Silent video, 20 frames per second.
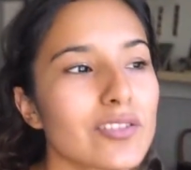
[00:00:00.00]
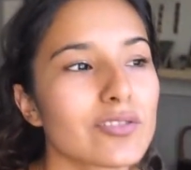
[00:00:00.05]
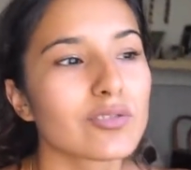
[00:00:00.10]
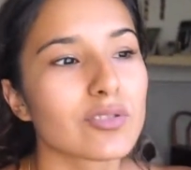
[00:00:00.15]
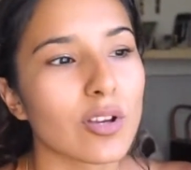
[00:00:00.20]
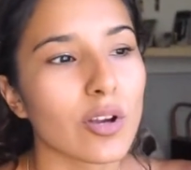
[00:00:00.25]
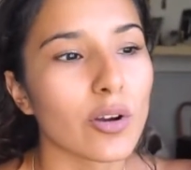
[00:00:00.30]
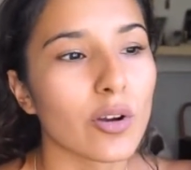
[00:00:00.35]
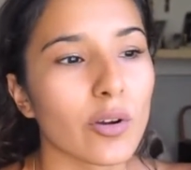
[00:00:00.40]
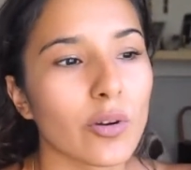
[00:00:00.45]

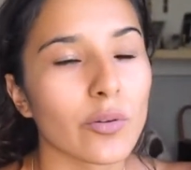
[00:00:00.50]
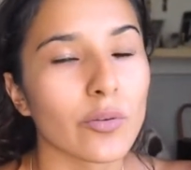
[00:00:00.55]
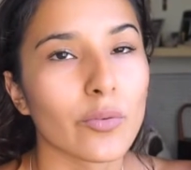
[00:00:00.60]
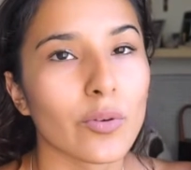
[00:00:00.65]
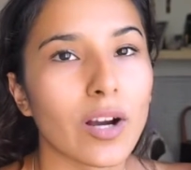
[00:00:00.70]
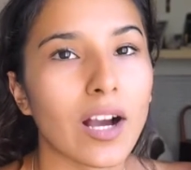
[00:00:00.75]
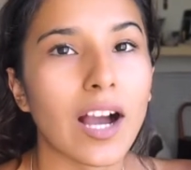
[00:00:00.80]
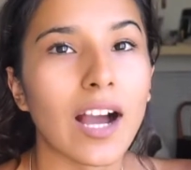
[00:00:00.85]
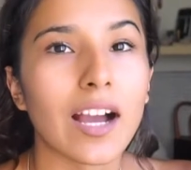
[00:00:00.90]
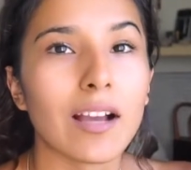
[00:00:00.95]

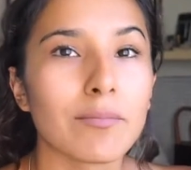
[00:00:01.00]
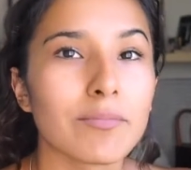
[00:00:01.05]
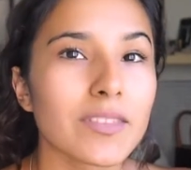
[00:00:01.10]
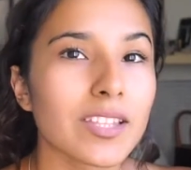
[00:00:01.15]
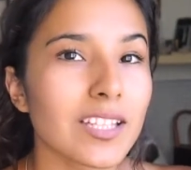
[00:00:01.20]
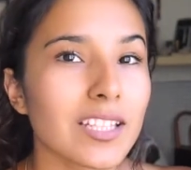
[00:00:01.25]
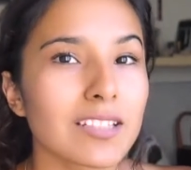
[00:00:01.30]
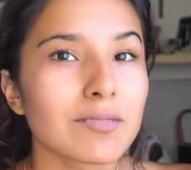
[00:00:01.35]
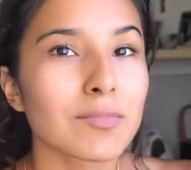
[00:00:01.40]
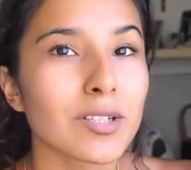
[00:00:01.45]
So I'm
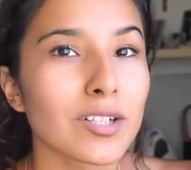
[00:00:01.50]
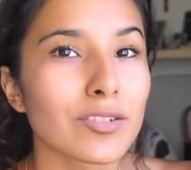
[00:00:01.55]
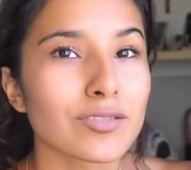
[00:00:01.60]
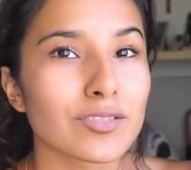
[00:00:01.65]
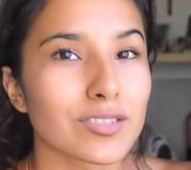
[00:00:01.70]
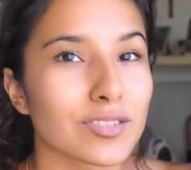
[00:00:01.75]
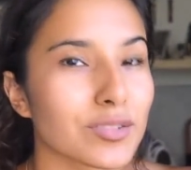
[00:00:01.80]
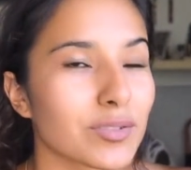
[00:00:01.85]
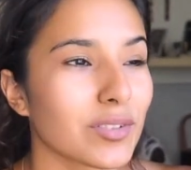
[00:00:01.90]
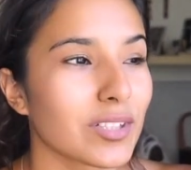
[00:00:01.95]
thinking about
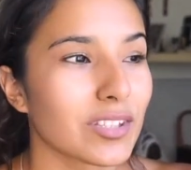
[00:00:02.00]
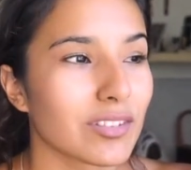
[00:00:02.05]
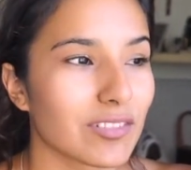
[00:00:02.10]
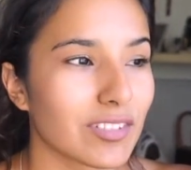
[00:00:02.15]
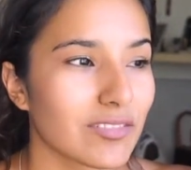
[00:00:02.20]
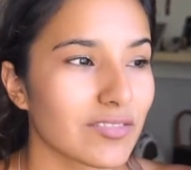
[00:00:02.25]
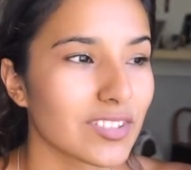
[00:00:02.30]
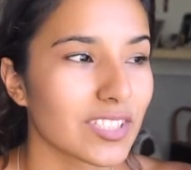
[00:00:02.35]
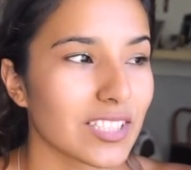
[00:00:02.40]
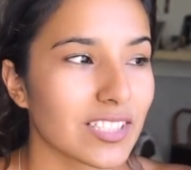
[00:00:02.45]
just going
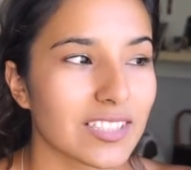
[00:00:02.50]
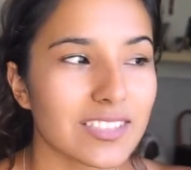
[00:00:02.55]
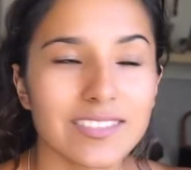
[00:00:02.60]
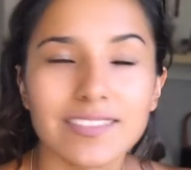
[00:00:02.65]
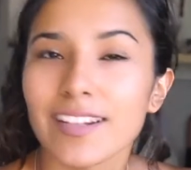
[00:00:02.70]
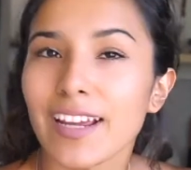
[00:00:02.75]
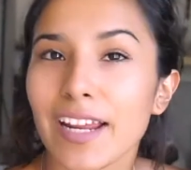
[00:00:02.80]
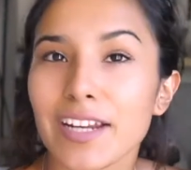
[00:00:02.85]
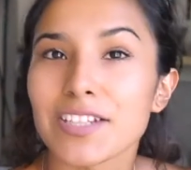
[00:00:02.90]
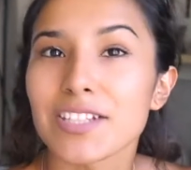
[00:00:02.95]
thrifting
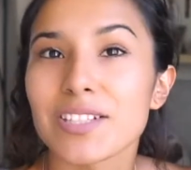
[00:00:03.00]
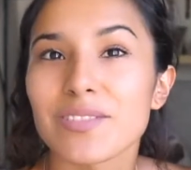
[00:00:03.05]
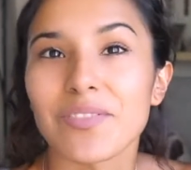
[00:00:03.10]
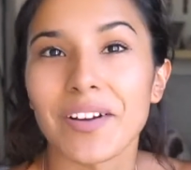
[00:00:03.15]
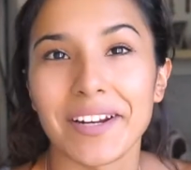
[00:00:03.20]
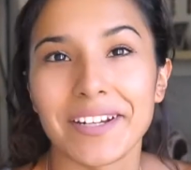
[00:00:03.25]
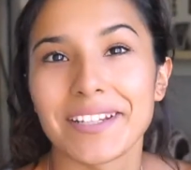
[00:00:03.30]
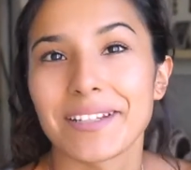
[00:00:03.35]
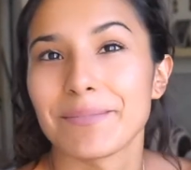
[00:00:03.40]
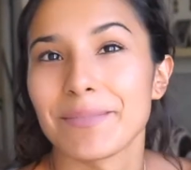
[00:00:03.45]
and just
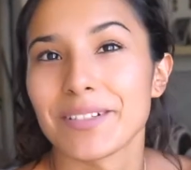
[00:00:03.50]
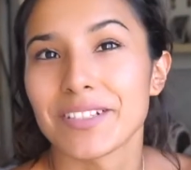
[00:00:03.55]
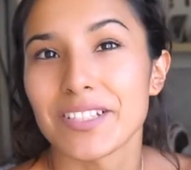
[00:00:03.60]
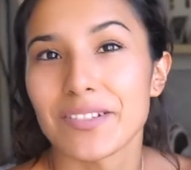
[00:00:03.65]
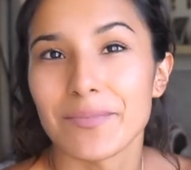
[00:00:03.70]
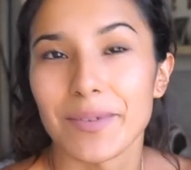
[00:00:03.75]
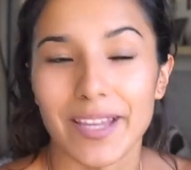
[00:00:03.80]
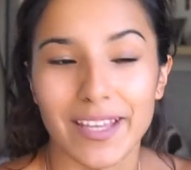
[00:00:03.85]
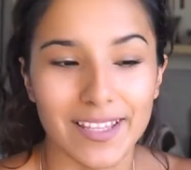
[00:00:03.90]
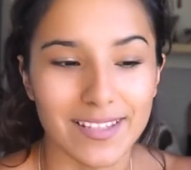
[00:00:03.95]
finding a bunch
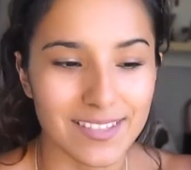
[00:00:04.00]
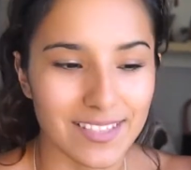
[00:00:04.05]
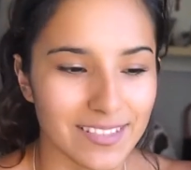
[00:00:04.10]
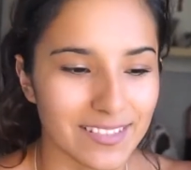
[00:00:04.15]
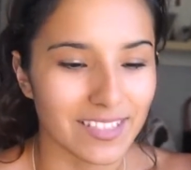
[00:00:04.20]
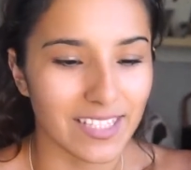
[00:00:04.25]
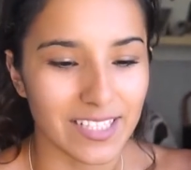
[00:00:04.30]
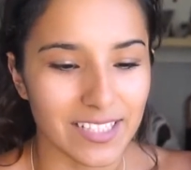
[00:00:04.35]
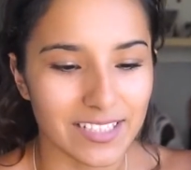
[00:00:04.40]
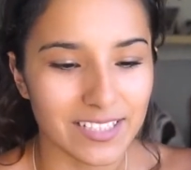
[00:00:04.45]
of pants and
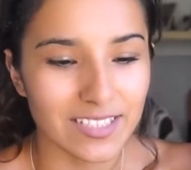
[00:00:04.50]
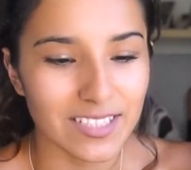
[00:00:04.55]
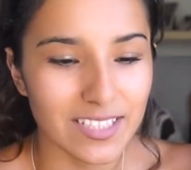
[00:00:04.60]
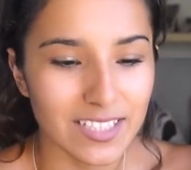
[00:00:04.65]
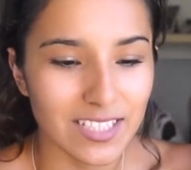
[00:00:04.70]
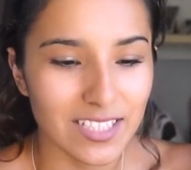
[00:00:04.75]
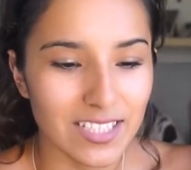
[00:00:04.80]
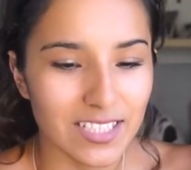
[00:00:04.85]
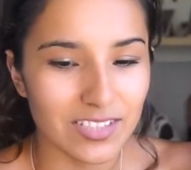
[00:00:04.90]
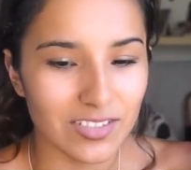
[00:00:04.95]
like
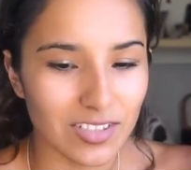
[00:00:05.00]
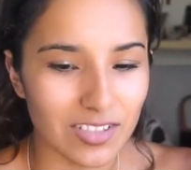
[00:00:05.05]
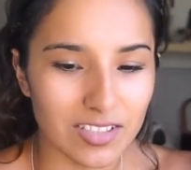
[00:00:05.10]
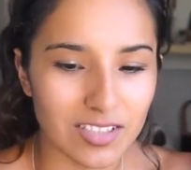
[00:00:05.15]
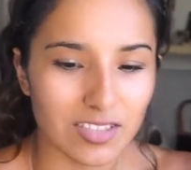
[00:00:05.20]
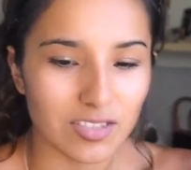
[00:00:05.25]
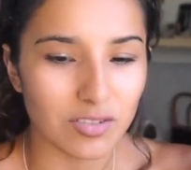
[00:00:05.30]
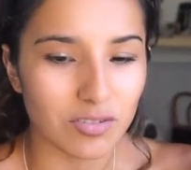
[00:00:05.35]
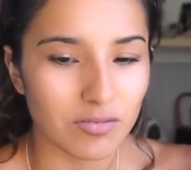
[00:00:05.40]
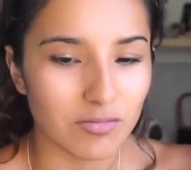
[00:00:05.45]
just